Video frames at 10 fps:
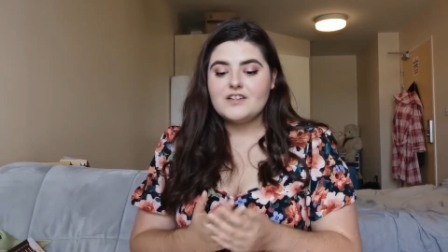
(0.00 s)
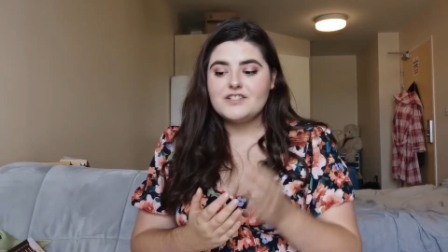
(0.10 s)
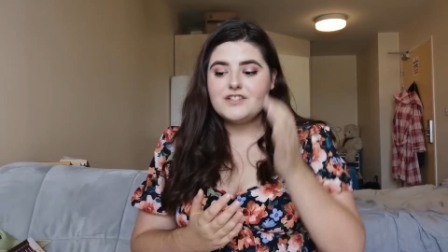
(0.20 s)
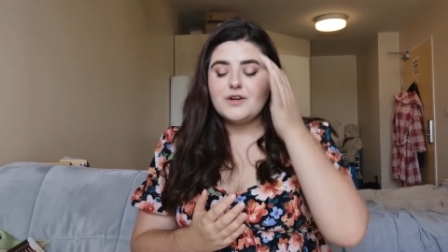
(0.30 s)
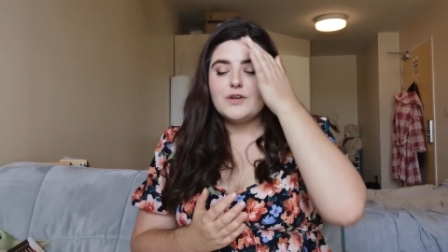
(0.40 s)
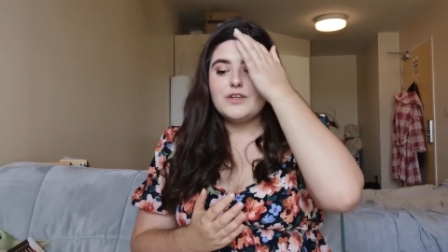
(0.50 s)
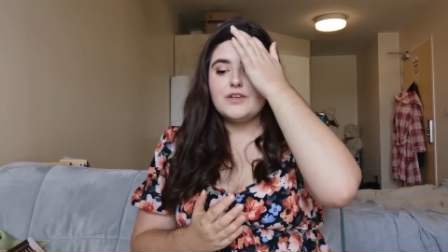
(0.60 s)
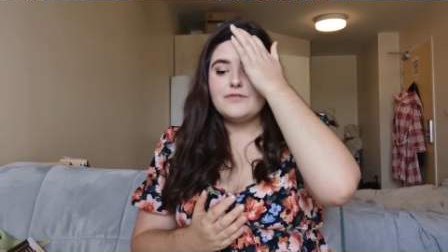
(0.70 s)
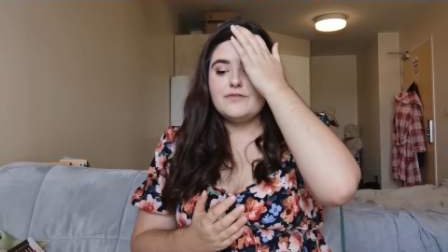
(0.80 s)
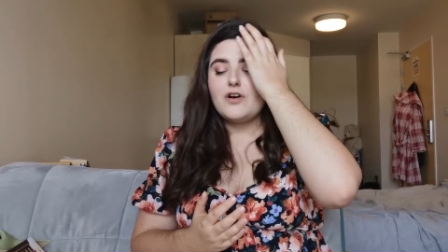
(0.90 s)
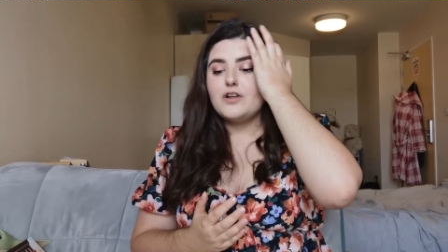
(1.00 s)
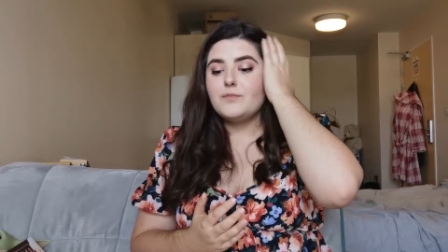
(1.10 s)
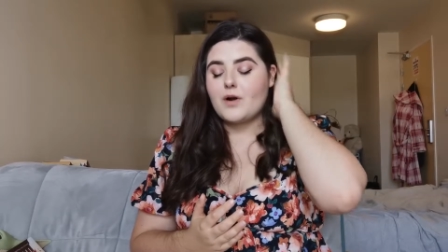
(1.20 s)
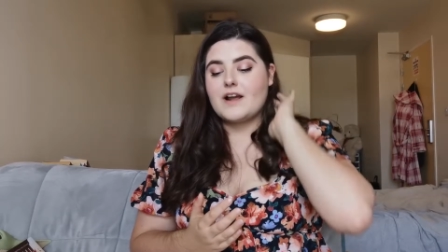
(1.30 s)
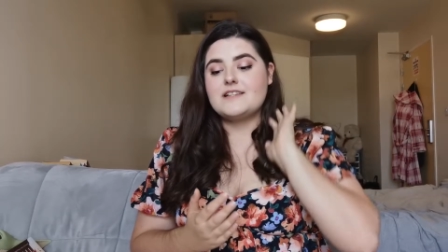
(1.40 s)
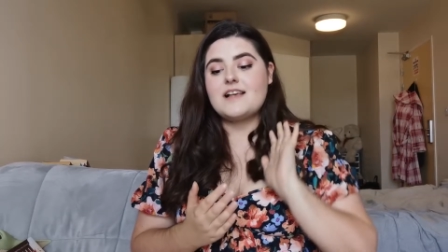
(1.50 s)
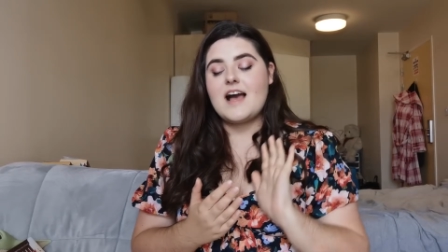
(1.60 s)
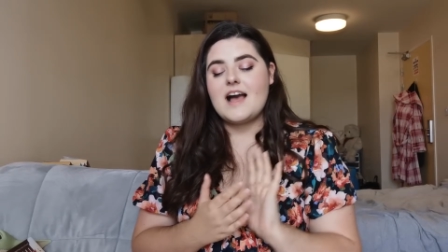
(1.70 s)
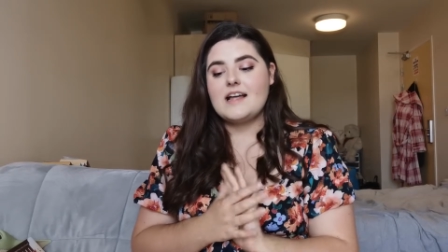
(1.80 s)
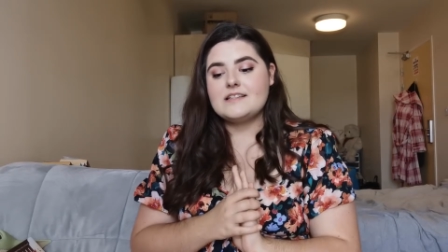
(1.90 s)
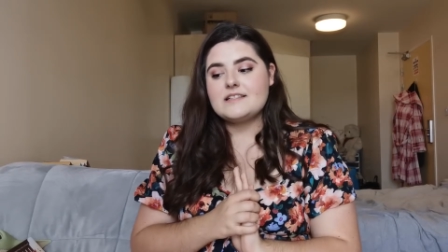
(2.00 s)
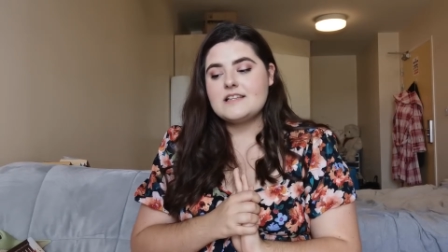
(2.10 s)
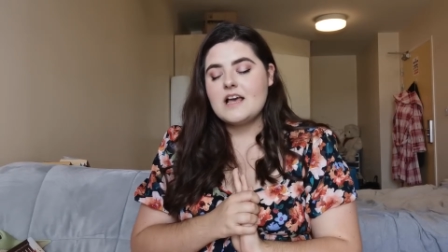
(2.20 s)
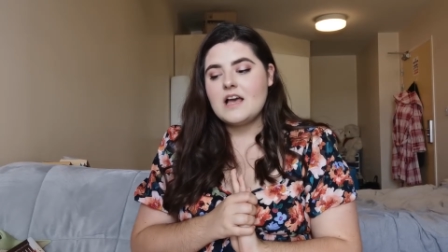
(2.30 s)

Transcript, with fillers: So you follow Bryce, and